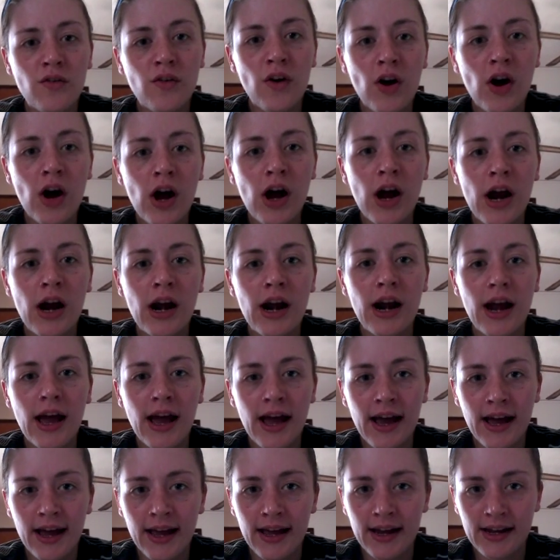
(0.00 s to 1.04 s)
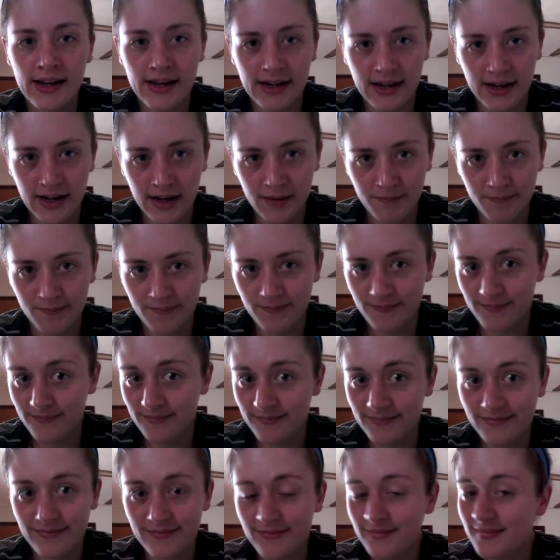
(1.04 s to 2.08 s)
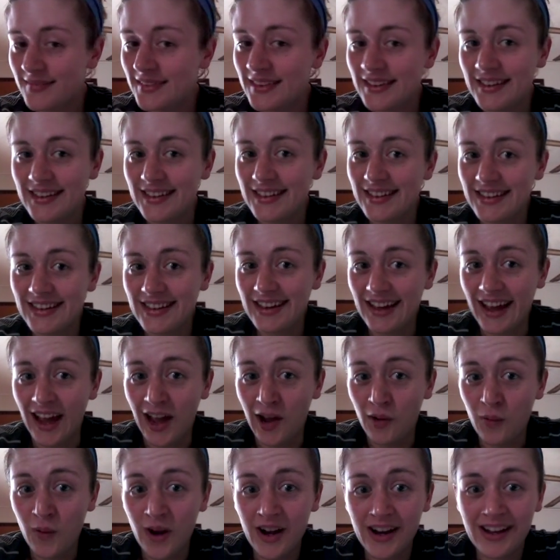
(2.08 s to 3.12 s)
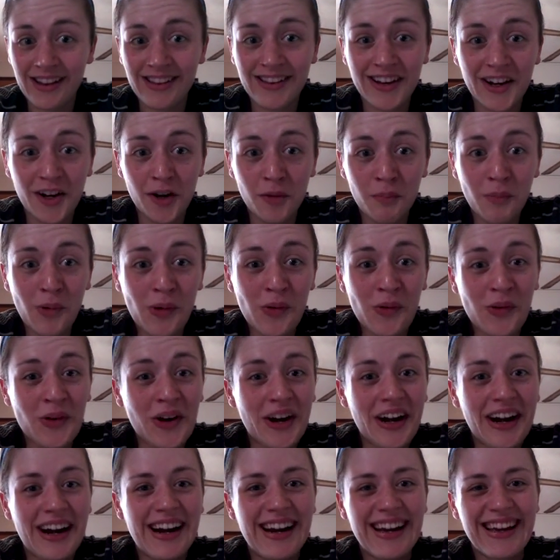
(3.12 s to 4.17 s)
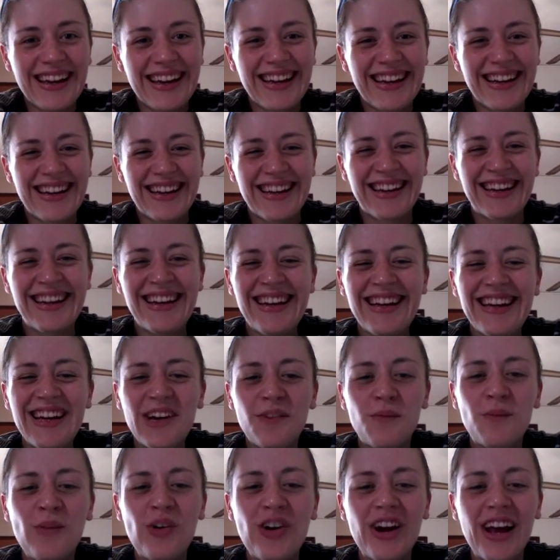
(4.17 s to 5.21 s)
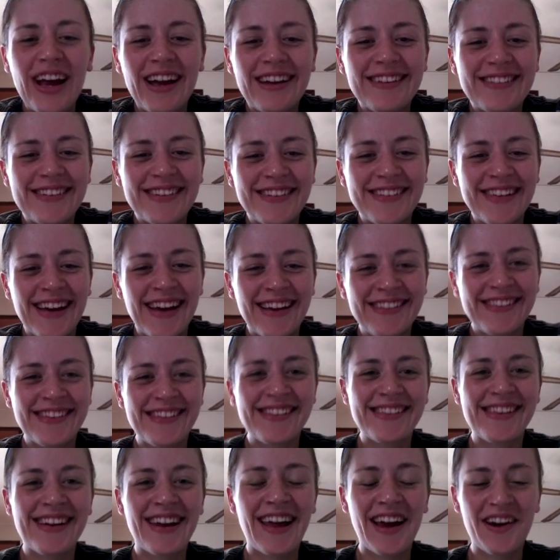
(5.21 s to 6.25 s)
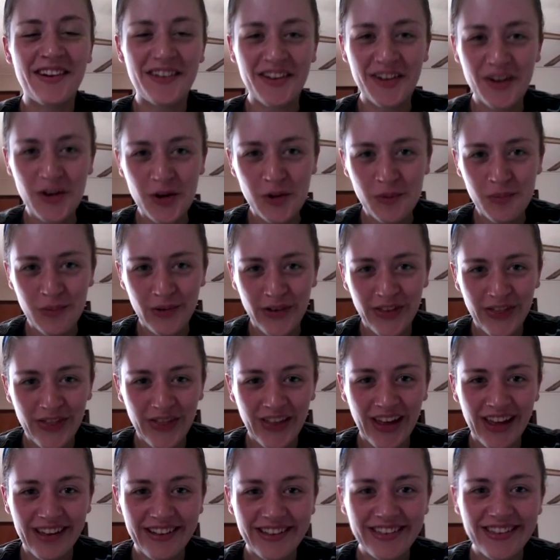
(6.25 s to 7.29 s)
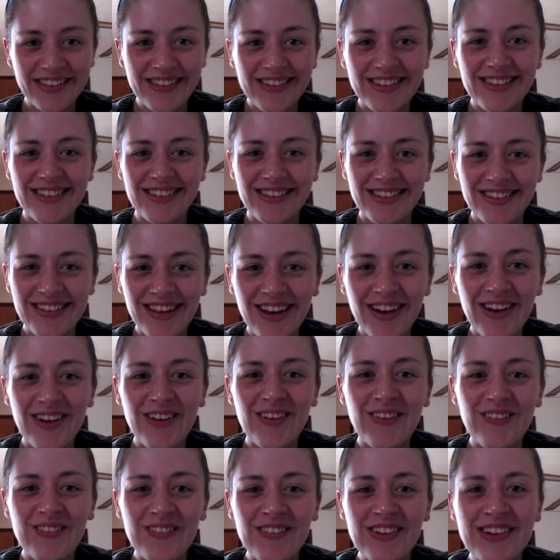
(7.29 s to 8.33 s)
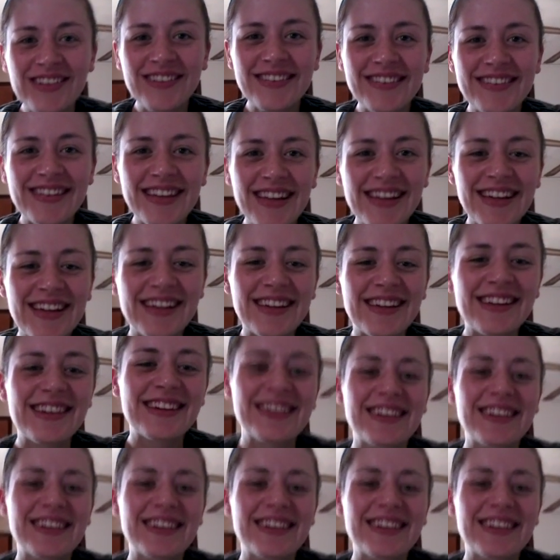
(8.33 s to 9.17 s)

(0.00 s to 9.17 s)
far, and I want to learn more more exercises on how to cope with things. So we'll see.